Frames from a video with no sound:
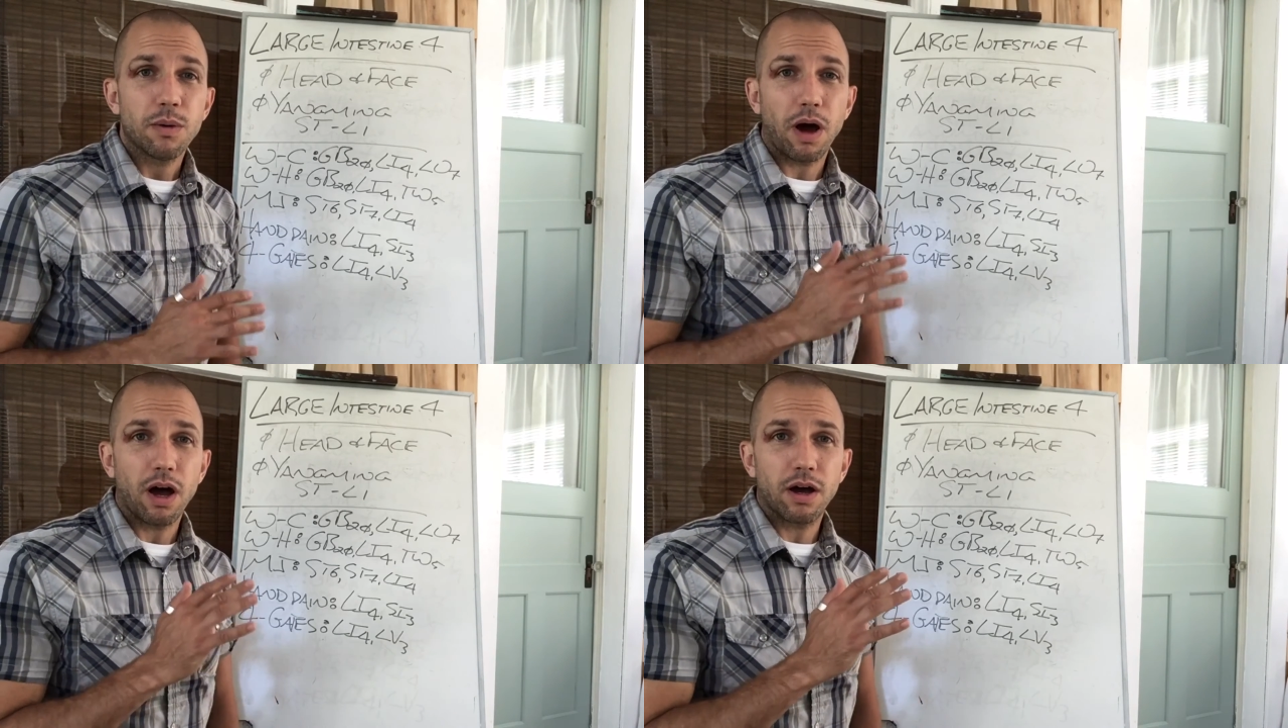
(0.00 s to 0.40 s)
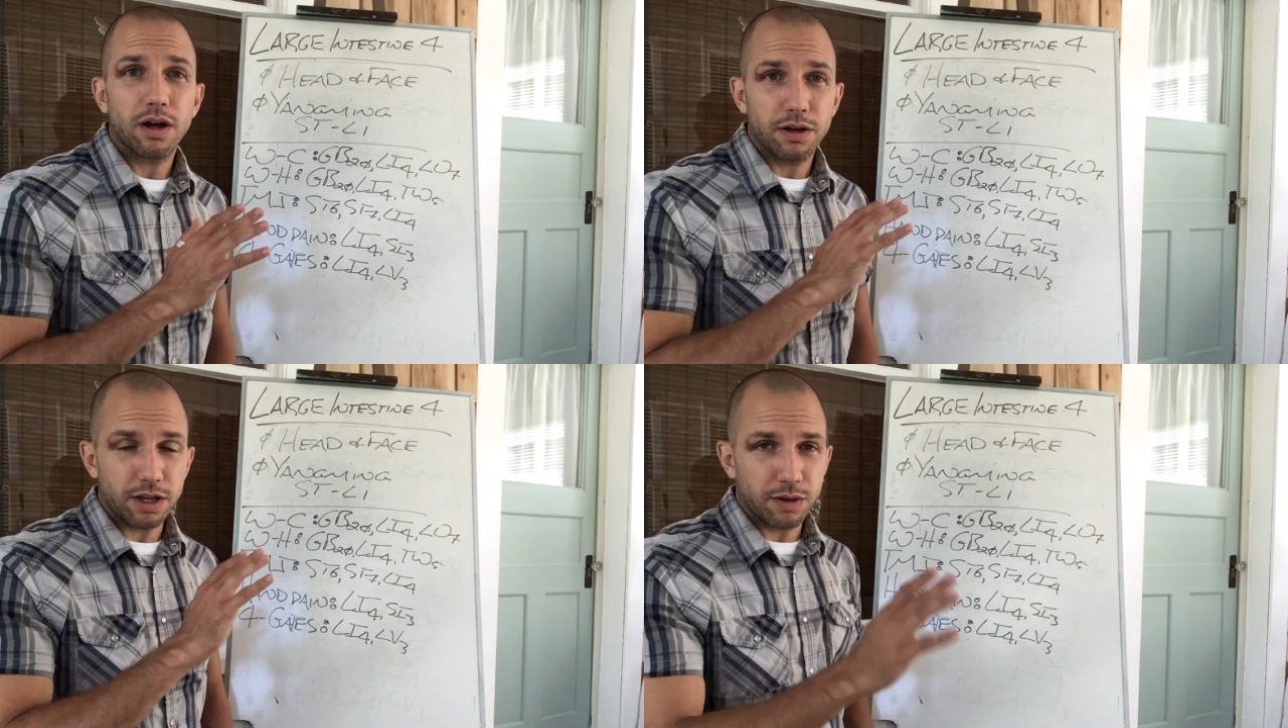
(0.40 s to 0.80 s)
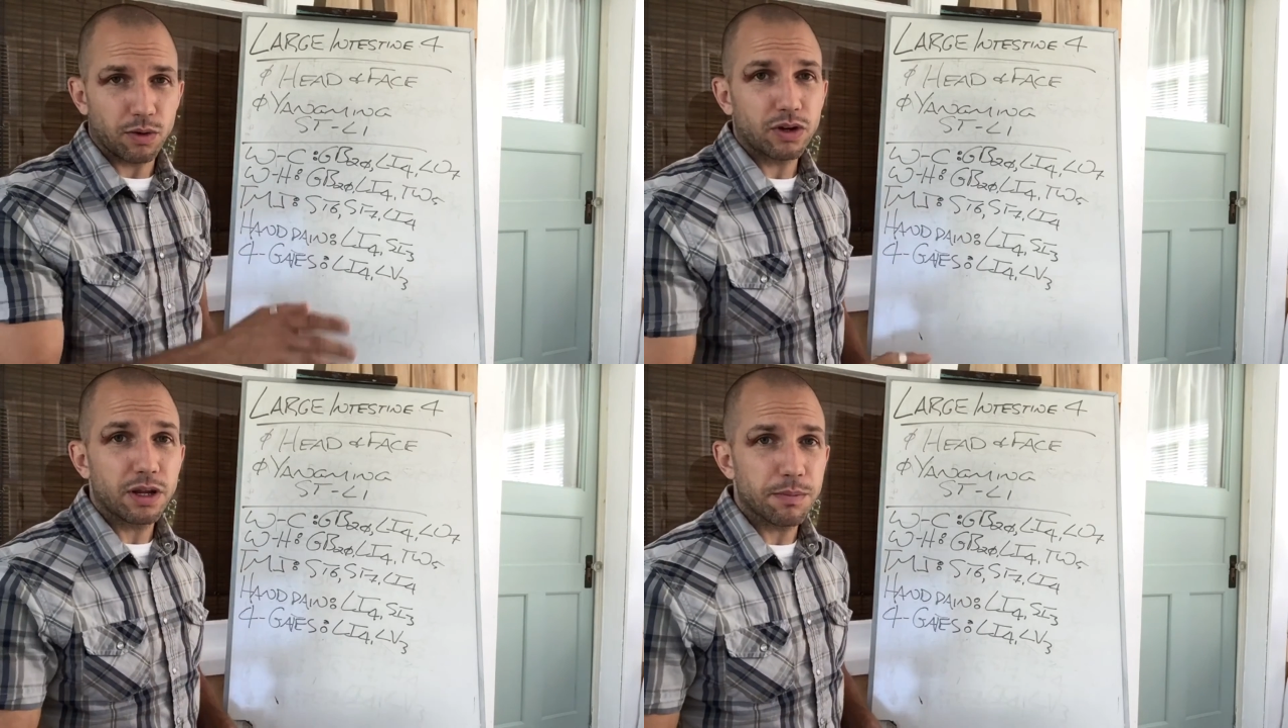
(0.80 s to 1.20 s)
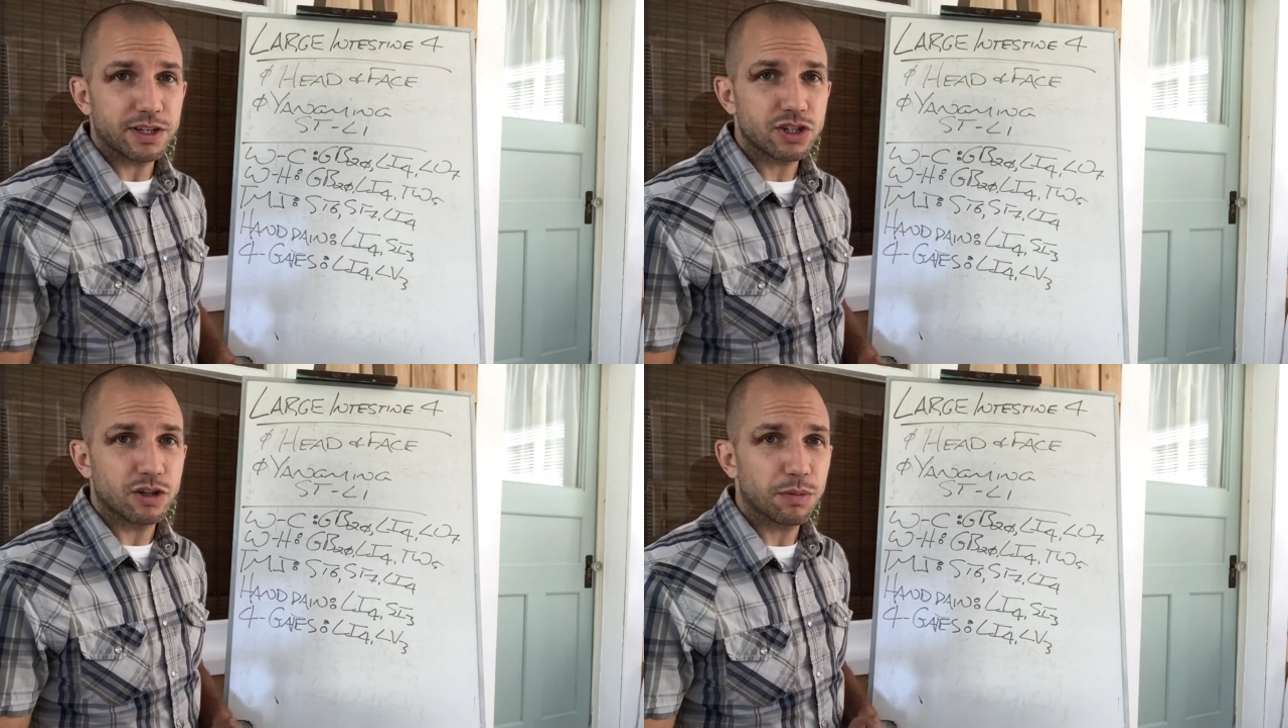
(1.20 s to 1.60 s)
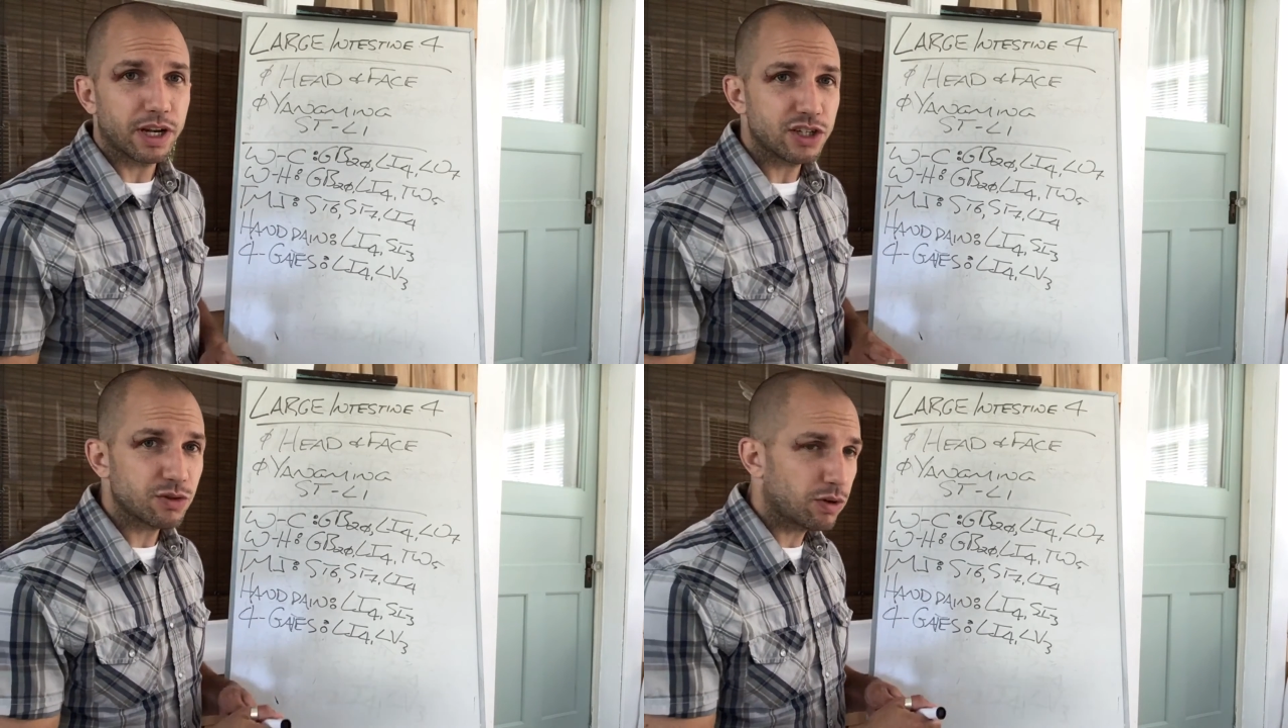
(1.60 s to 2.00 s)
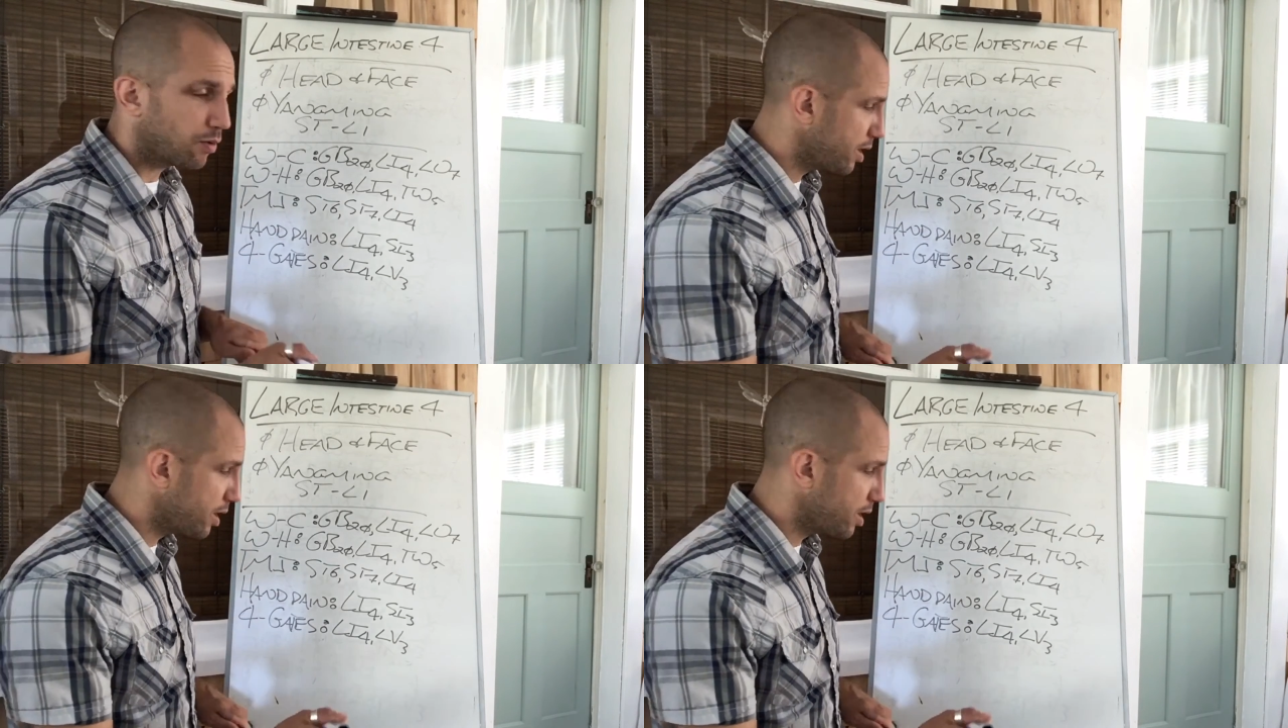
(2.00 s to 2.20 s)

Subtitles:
and we'll keep mentioning them, but I just want to